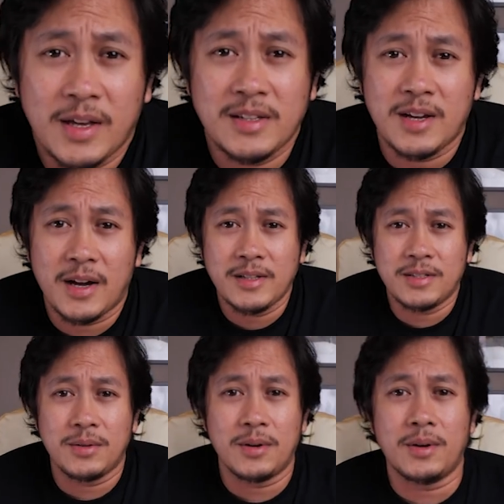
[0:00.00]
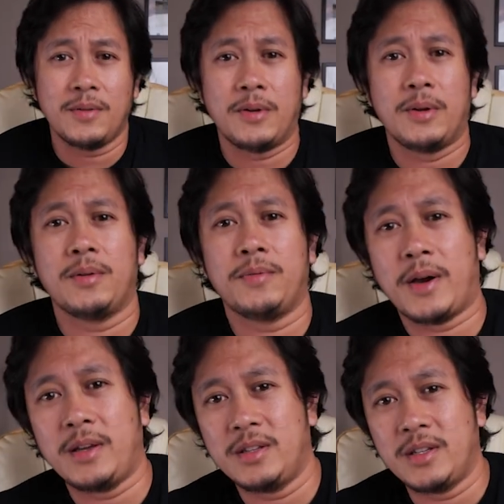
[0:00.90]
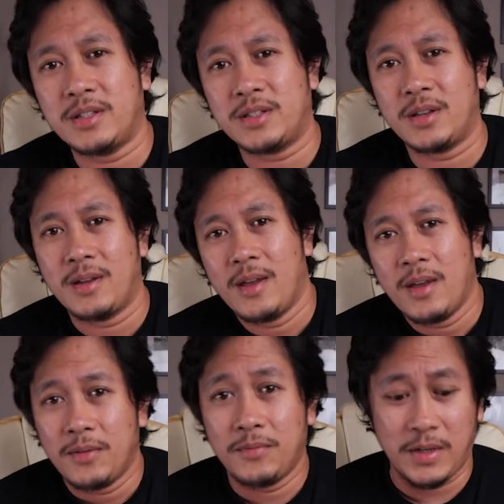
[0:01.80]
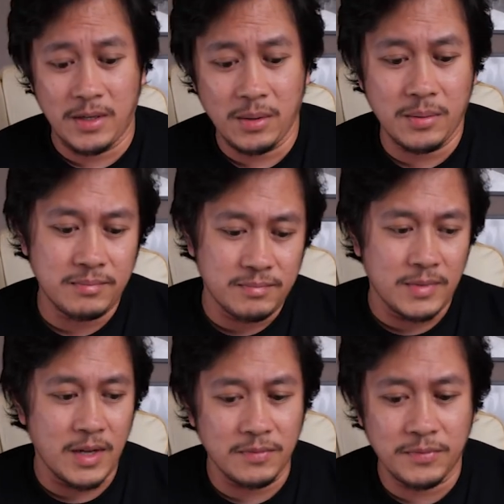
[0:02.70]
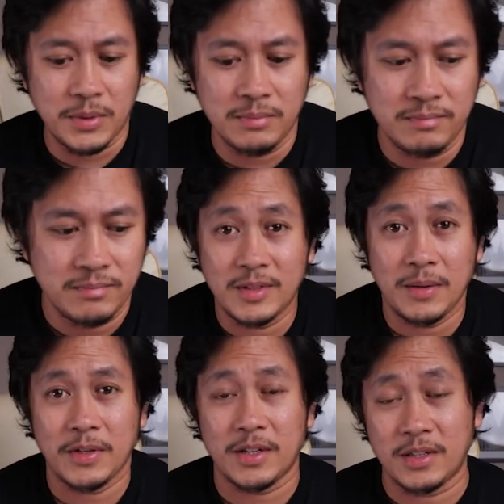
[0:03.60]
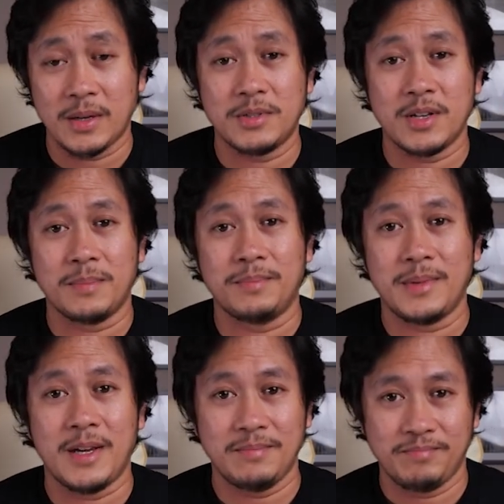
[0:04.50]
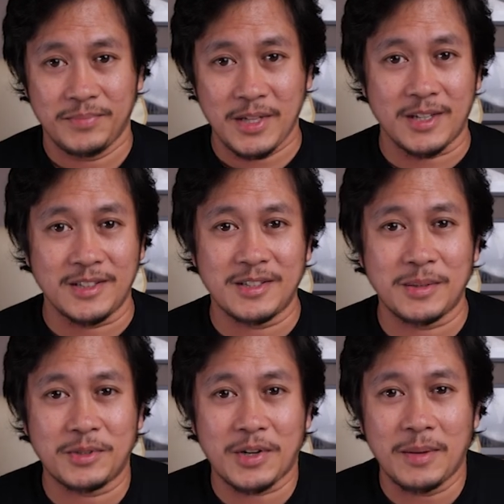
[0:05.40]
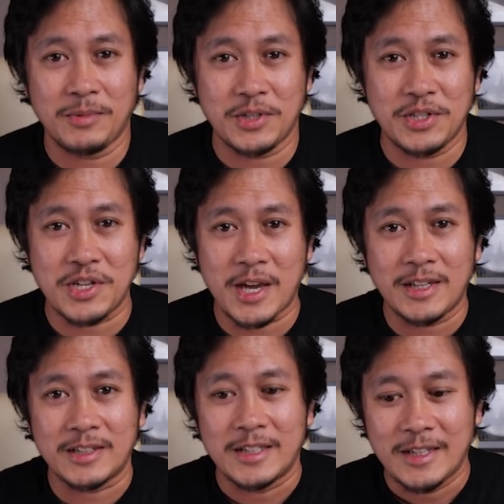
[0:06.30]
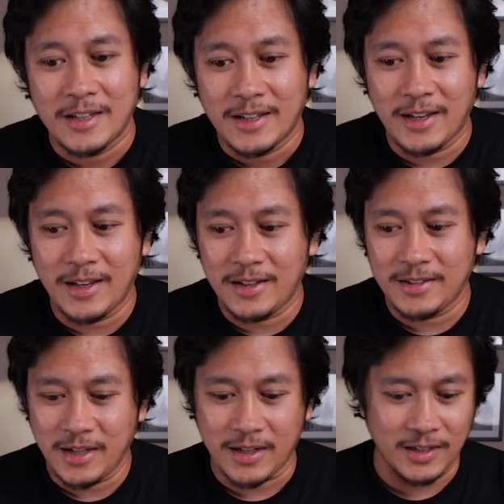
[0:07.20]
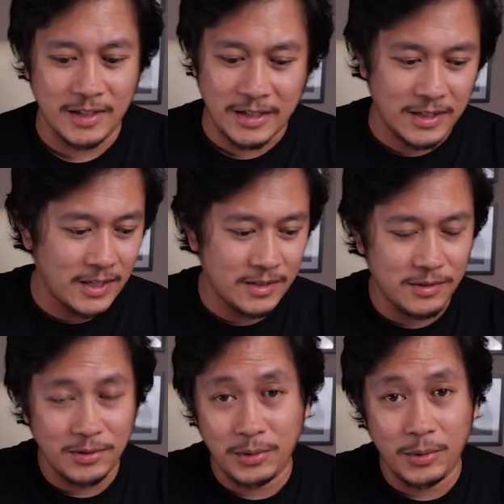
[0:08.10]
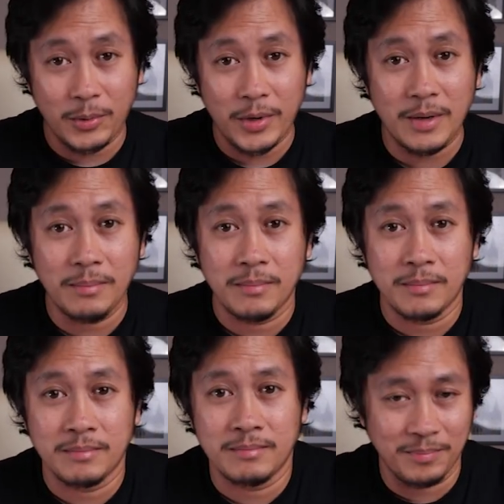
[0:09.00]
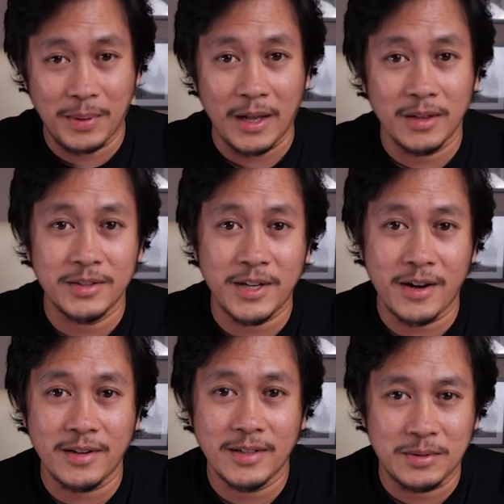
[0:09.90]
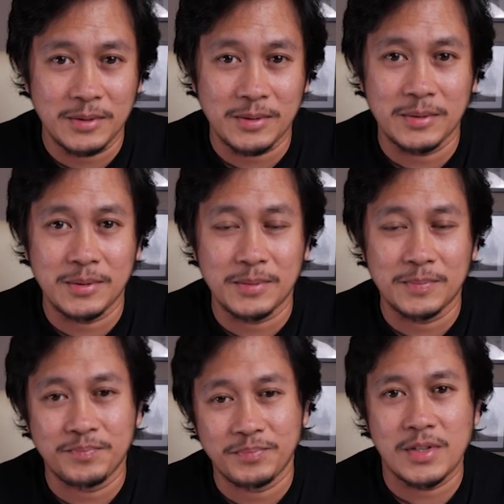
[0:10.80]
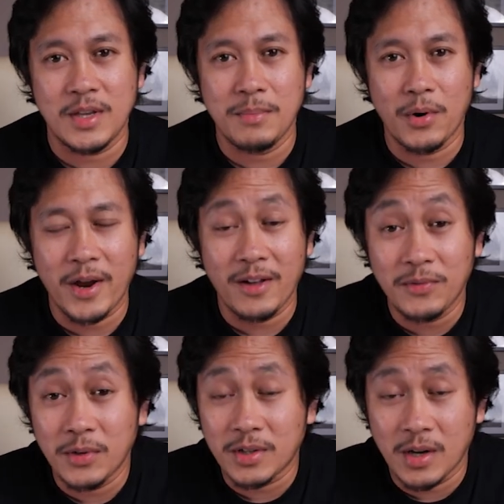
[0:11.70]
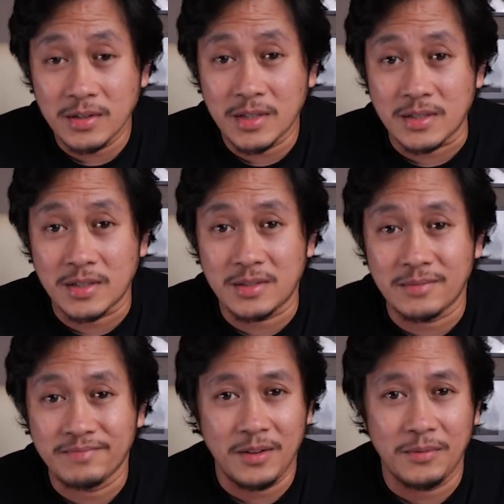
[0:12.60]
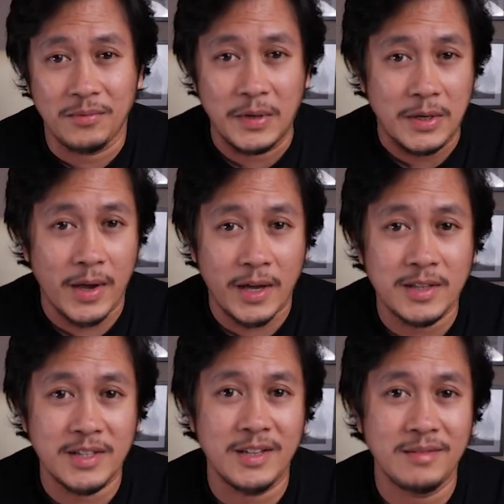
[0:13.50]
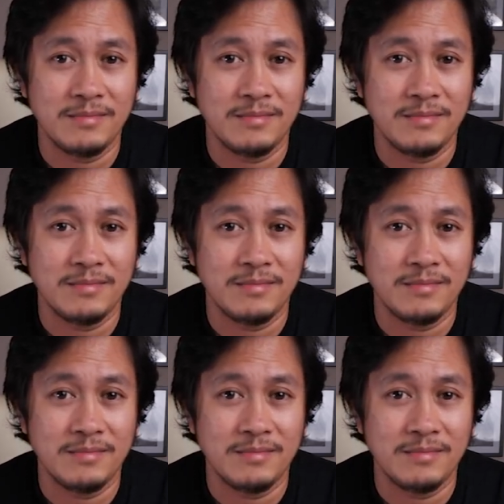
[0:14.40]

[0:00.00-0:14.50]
thanks guys so if you find this video helpful give it a thumbs up and yeah subscribe to this channel and yeah click that ring bell there to, to see more helpful contents in video editing,